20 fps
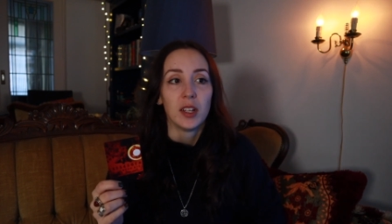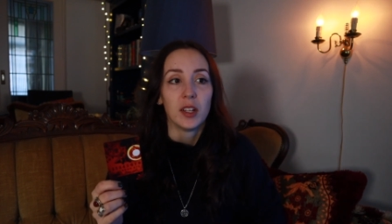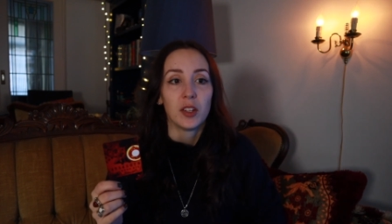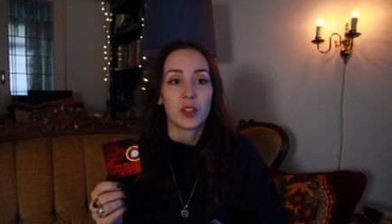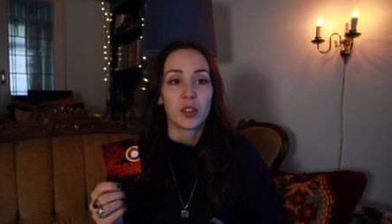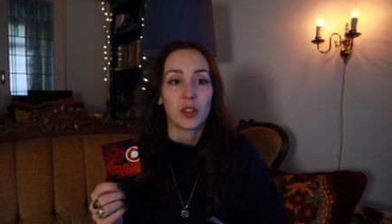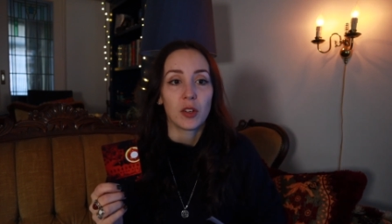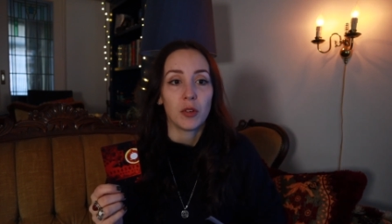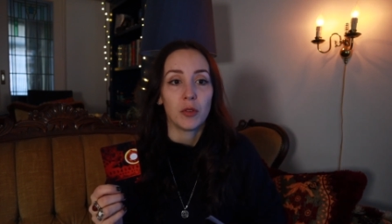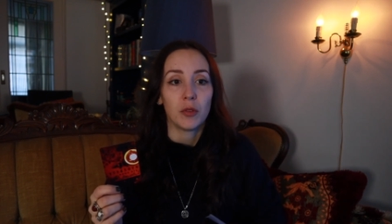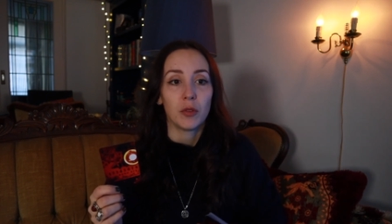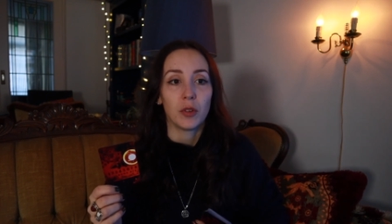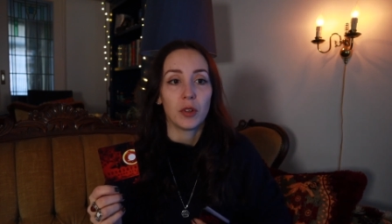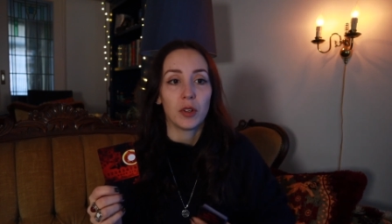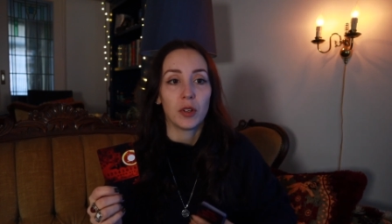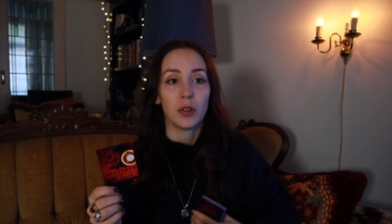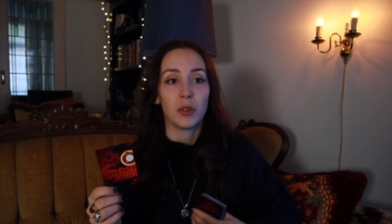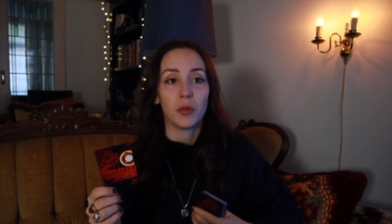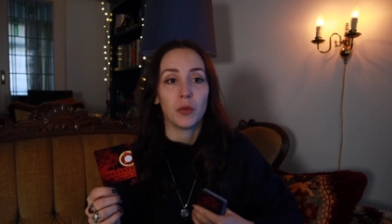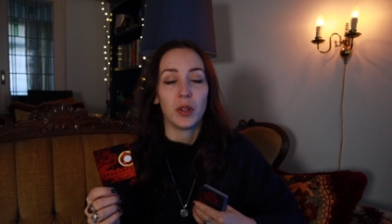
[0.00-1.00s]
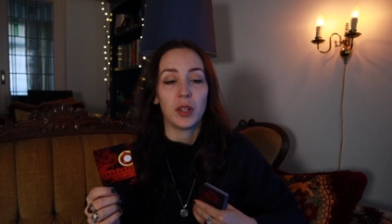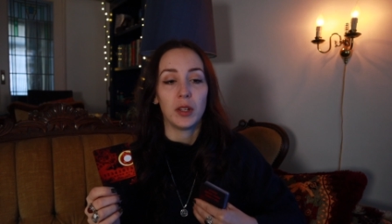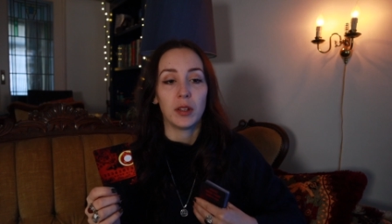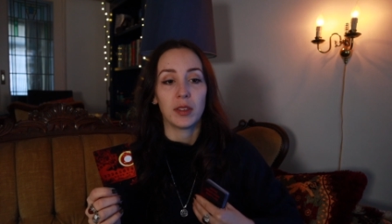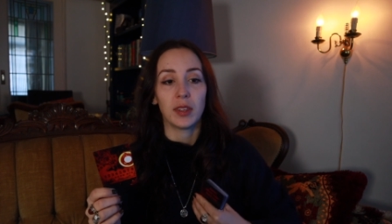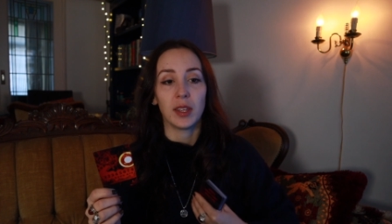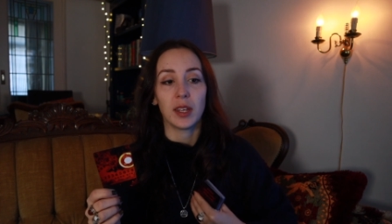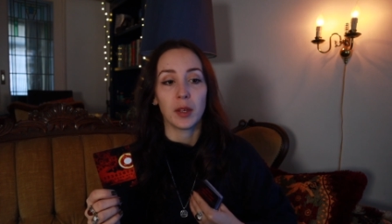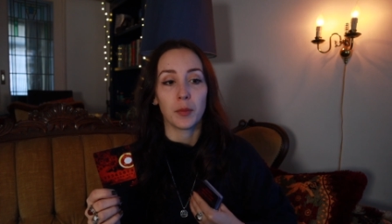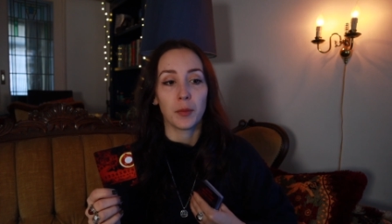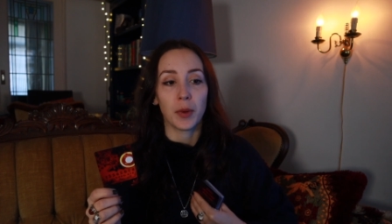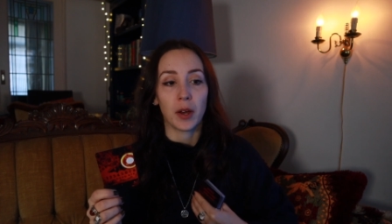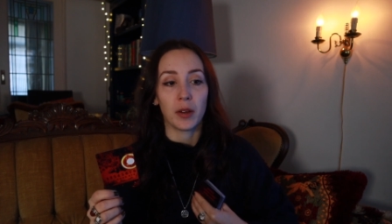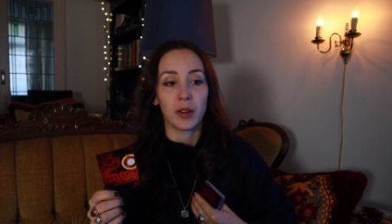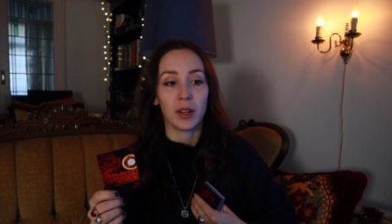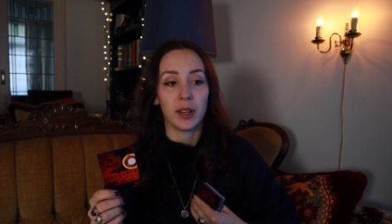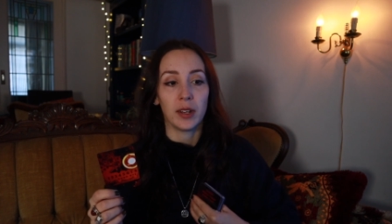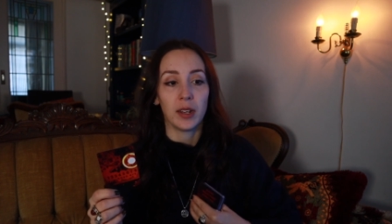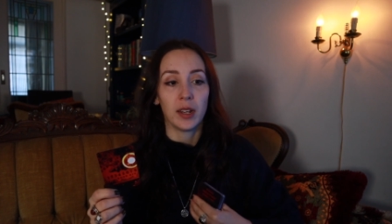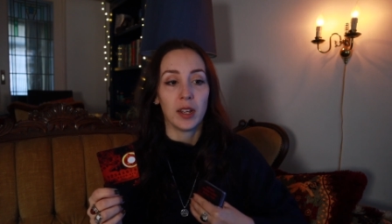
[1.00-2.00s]
So when you think
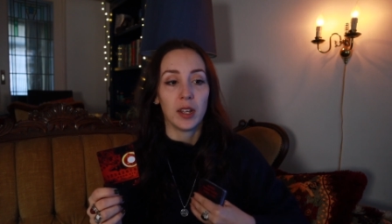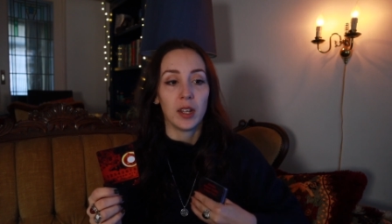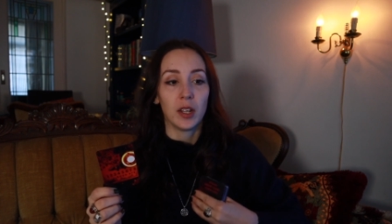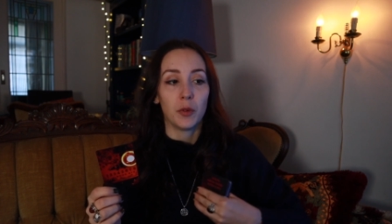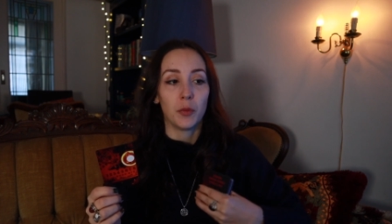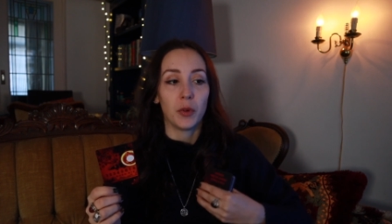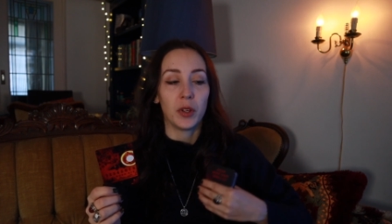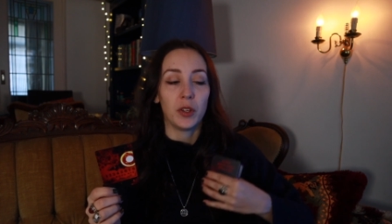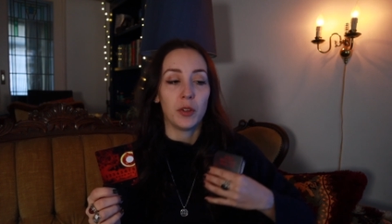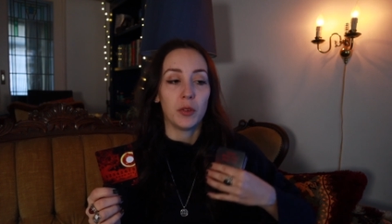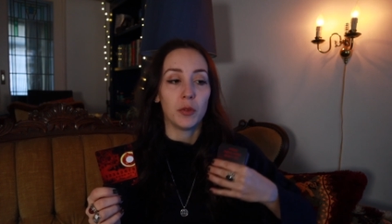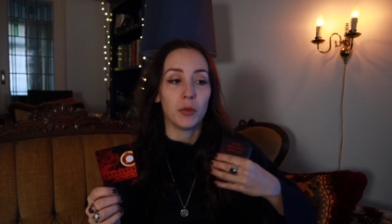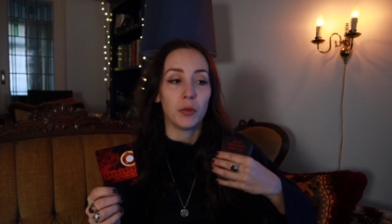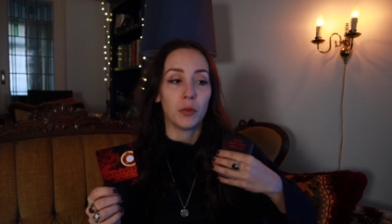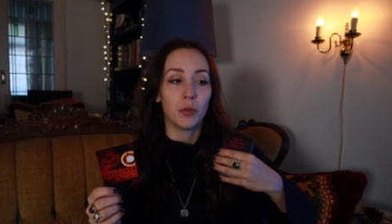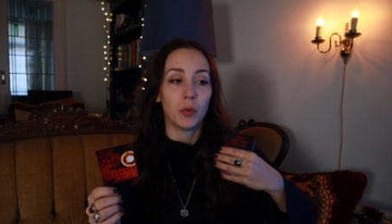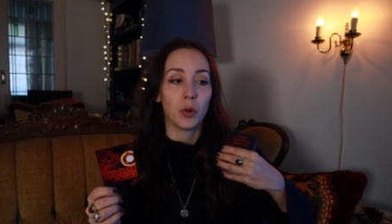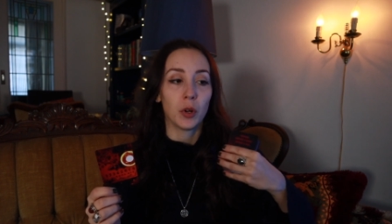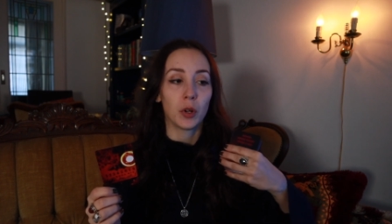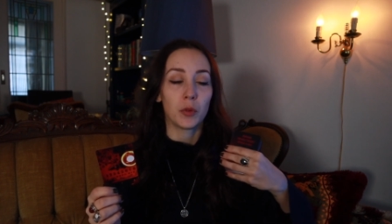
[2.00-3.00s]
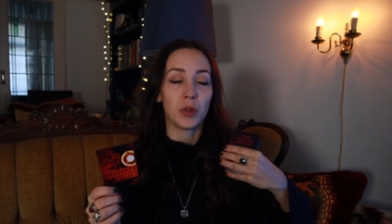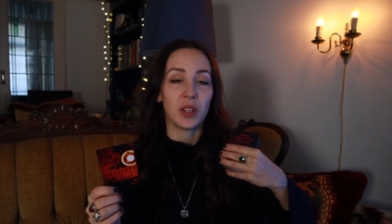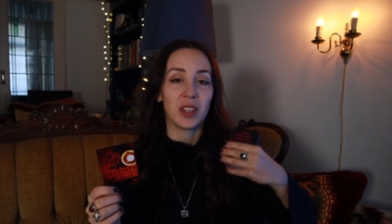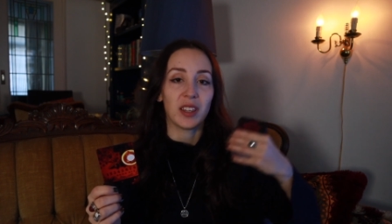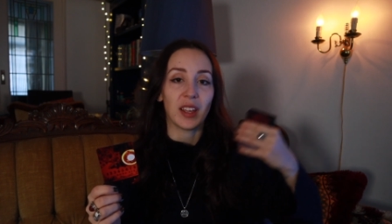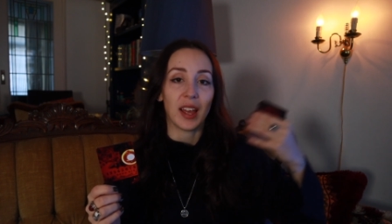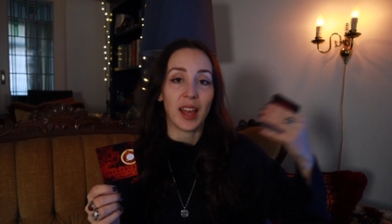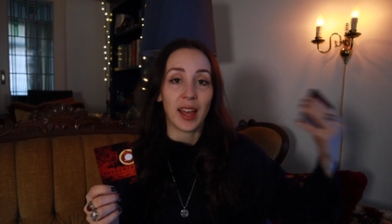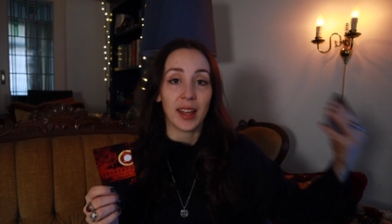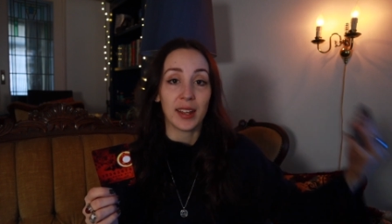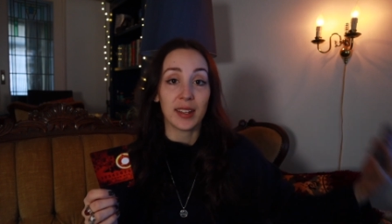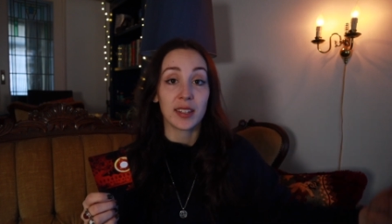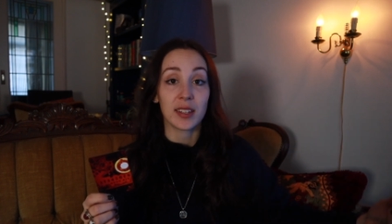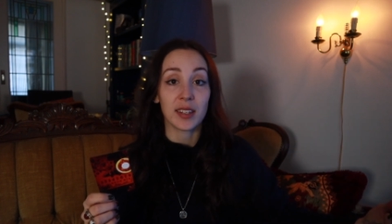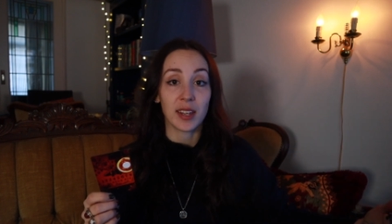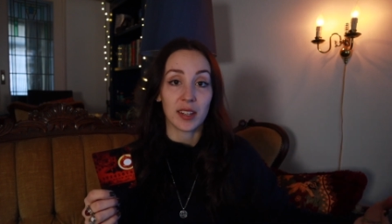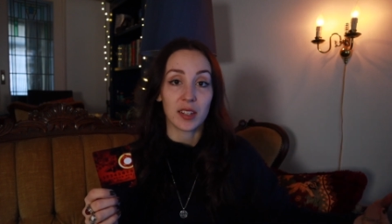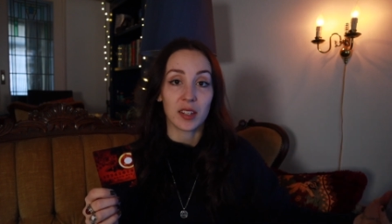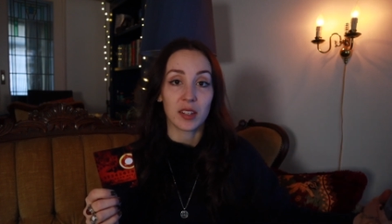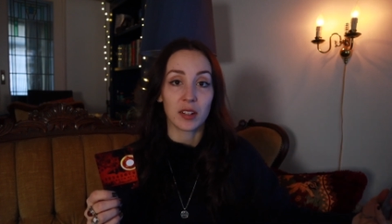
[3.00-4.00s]
about it, when you work with
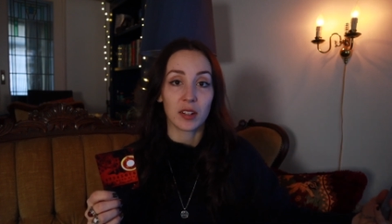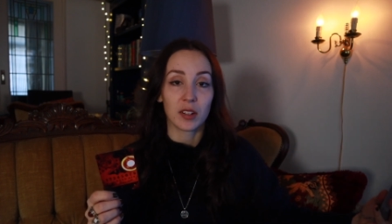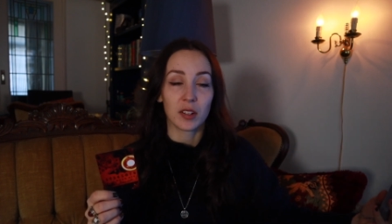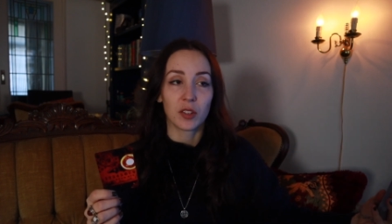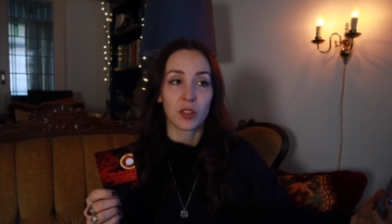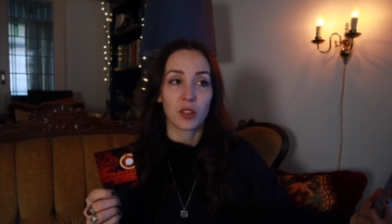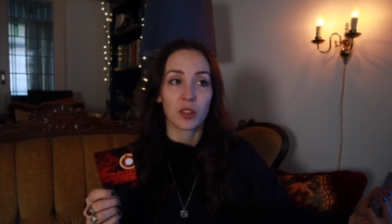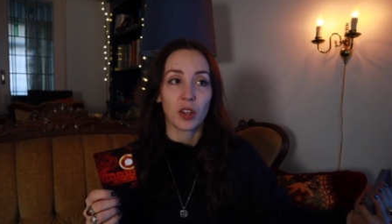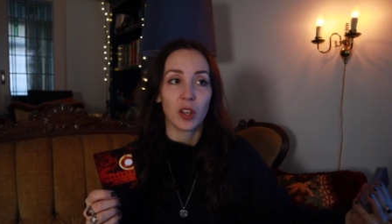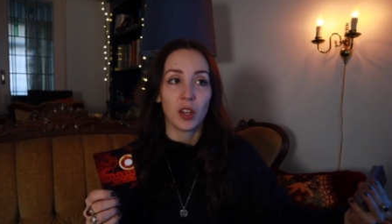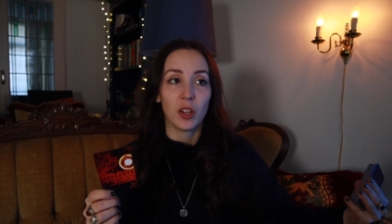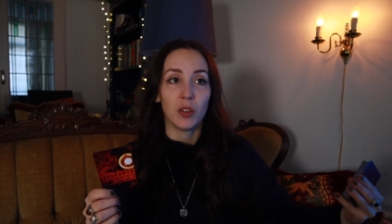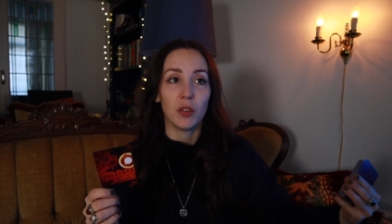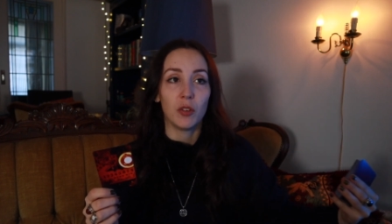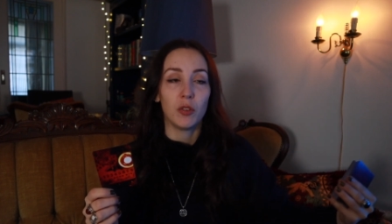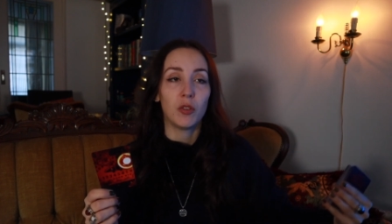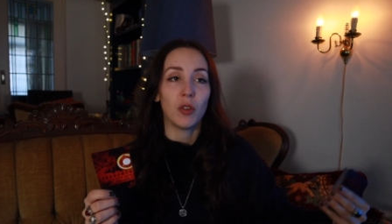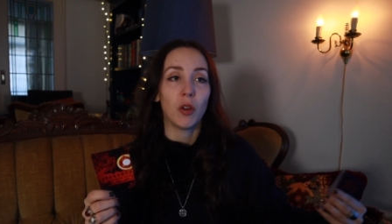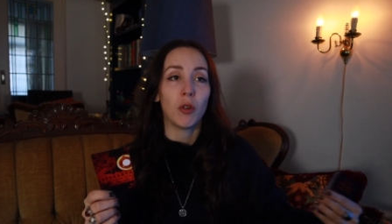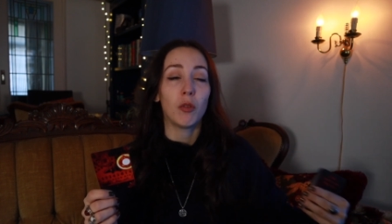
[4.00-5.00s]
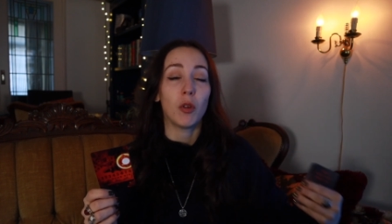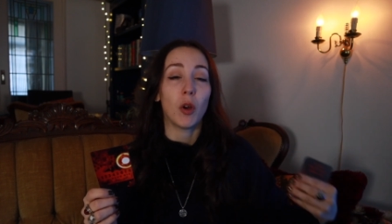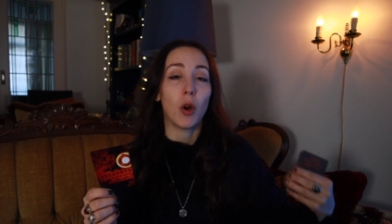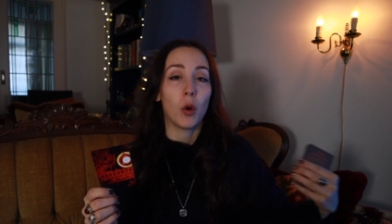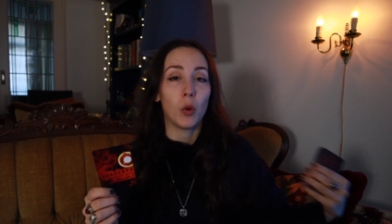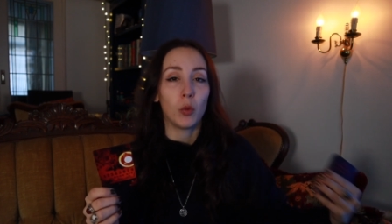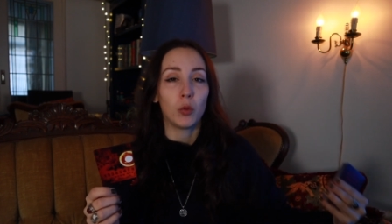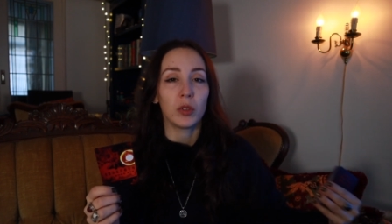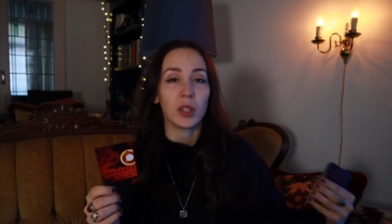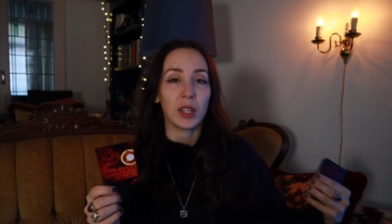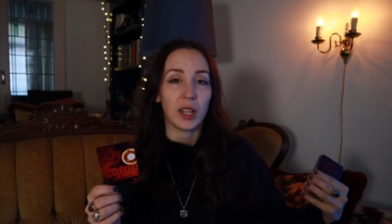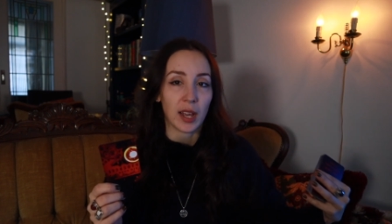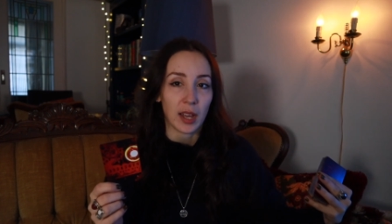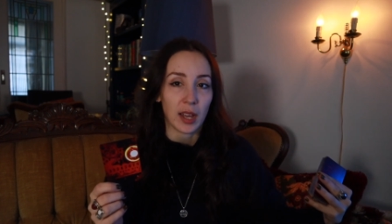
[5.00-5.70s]
ancestors, you don't only